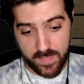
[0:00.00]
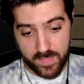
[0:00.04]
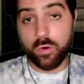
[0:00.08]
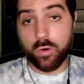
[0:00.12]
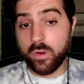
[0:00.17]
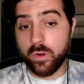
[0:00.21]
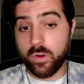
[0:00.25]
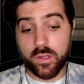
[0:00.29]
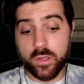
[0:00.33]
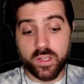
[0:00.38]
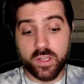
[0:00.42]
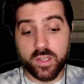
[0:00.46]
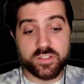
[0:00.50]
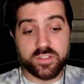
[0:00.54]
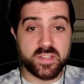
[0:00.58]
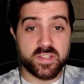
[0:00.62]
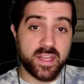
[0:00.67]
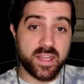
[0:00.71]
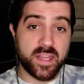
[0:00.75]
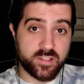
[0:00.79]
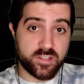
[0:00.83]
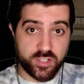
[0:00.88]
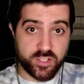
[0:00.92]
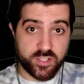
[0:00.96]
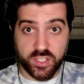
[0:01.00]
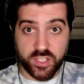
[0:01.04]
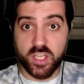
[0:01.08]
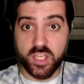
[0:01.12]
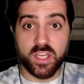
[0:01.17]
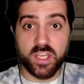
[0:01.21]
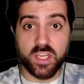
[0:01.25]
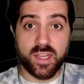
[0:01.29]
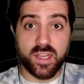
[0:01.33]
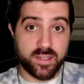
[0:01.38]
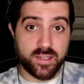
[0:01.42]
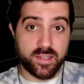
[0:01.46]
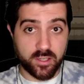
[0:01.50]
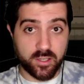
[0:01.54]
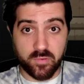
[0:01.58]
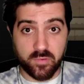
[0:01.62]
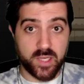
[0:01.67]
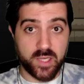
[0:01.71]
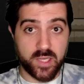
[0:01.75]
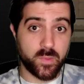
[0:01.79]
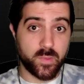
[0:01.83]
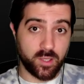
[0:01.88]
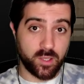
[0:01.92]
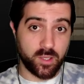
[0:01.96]
Or you can just hit G and the
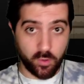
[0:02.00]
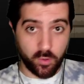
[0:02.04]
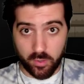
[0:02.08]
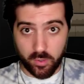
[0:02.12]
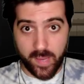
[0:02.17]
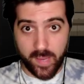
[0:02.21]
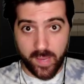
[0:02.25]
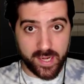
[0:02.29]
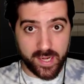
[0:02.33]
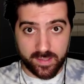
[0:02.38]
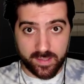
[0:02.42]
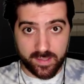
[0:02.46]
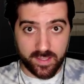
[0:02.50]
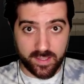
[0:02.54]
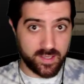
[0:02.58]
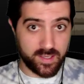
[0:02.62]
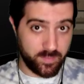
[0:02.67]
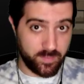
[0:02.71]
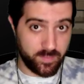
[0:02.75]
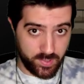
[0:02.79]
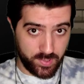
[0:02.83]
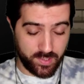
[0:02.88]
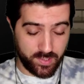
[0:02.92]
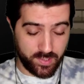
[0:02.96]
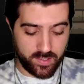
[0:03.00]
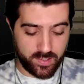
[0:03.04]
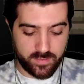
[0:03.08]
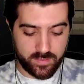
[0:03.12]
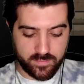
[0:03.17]
grid will automatically appear.